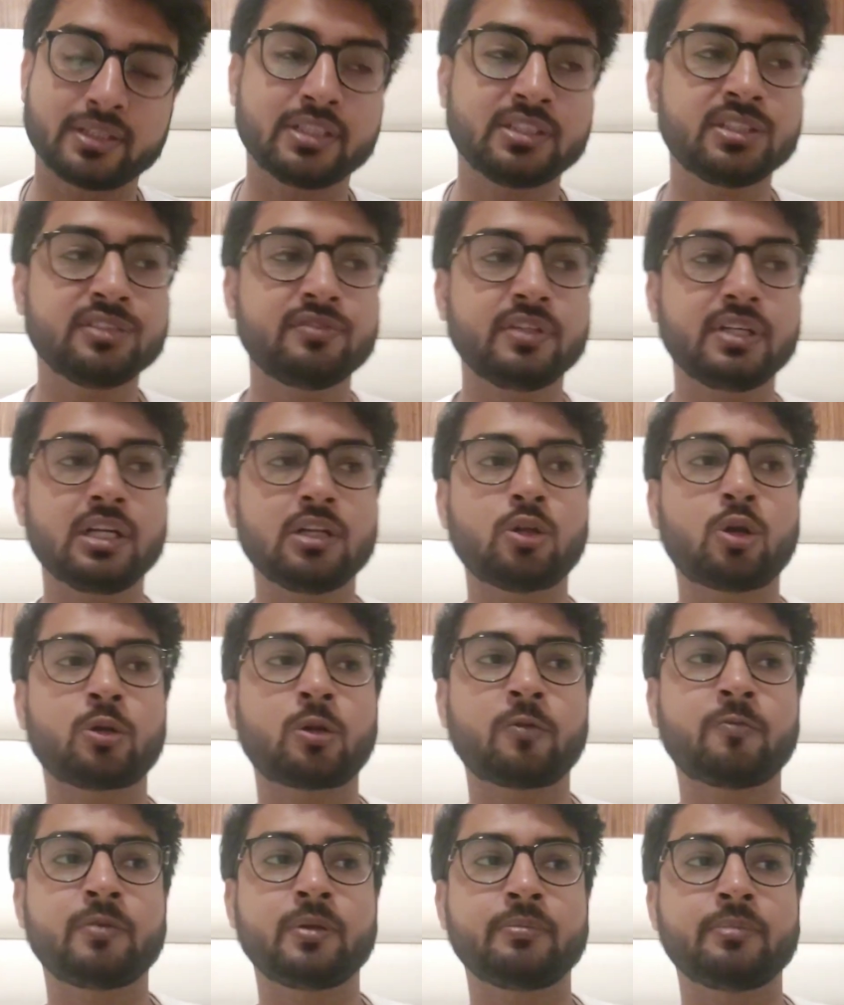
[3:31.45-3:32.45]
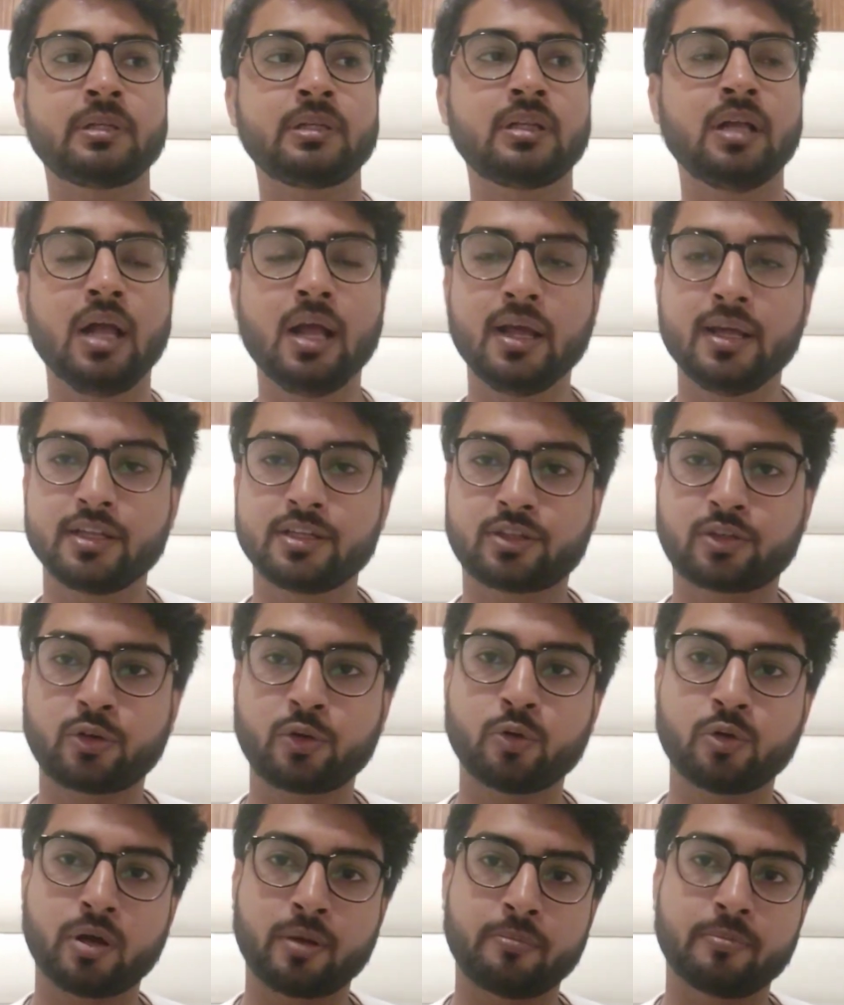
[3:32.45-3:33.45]
This is where a lot of people
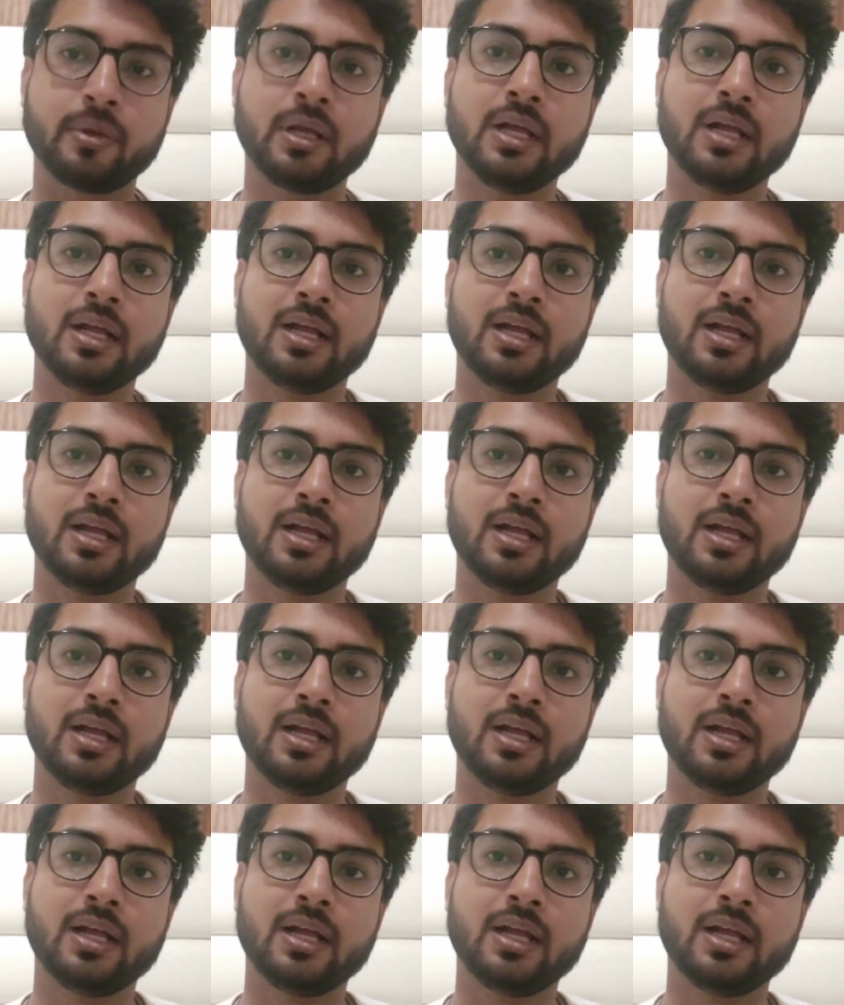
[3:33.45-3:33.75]
screw up